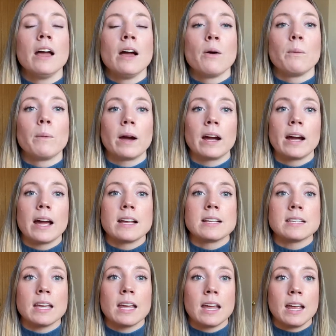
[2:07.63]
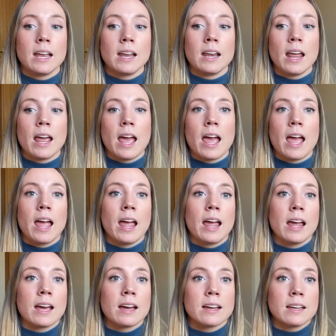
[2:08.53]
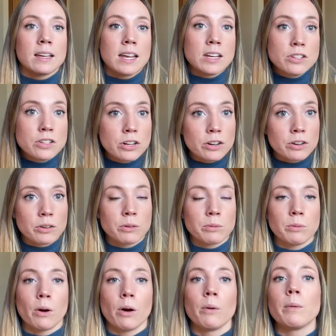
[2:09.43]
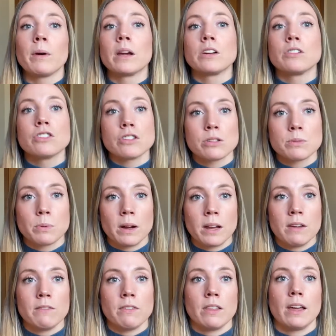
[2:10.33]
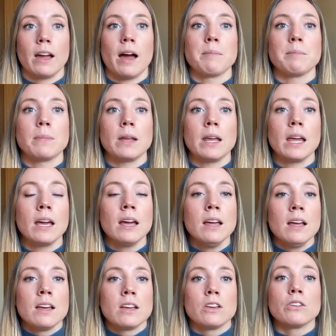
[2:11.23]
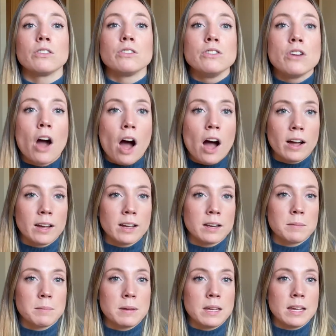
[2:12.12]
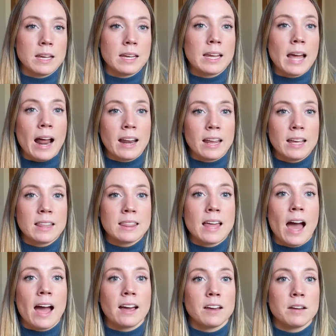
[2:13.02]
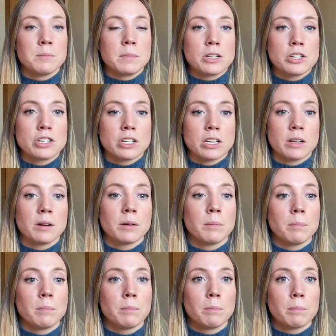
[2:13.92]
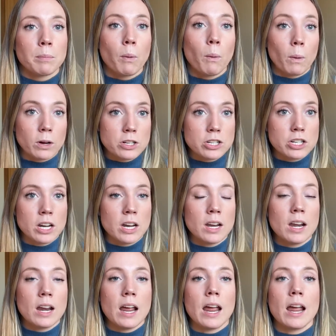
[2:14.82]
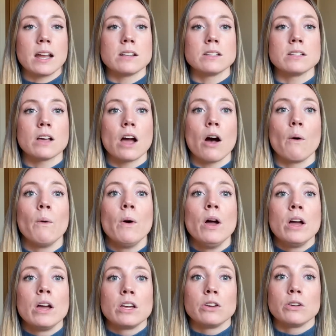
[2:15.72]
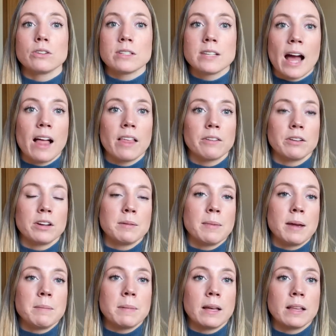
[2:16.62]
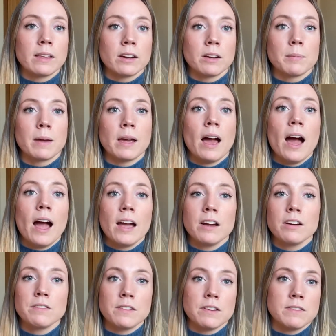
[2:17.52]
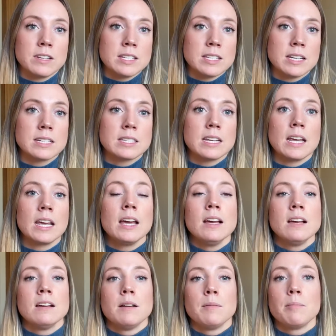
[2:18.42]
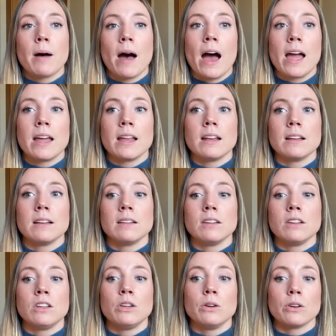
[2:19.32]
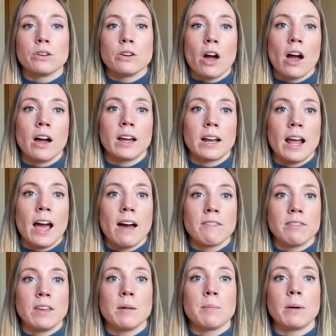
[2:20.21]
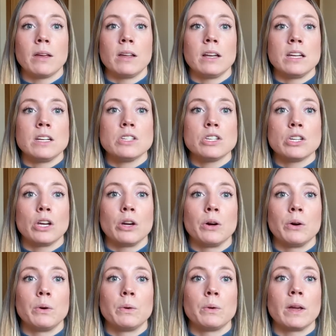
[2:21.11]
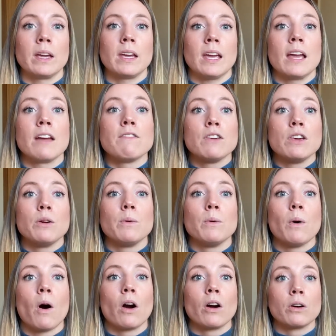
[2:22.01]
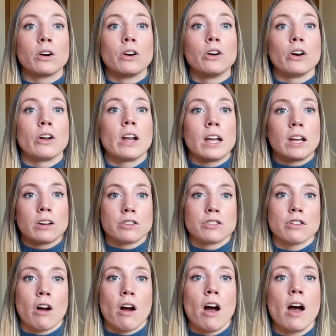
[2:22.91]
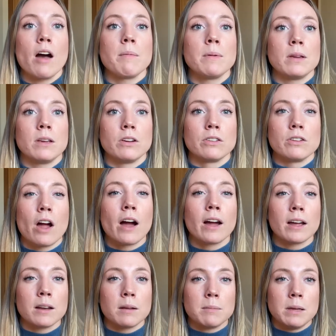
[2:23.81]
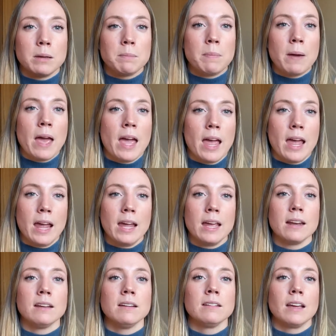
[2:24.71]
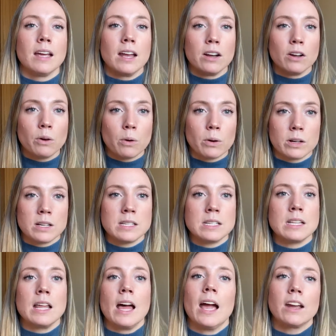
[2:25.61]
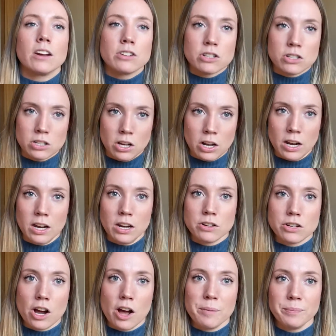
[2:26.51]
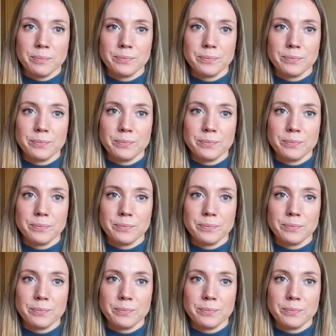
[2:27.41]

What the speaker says: Whereas in a internal role where you're just working for the company, you're not going to be getting that commission portion. And so your salary might be a little bit higher, 50, 60, but you're not going to have the ability to, like, if you are good at your job, you're not going to be paid in accordance to that. You're just good at your job.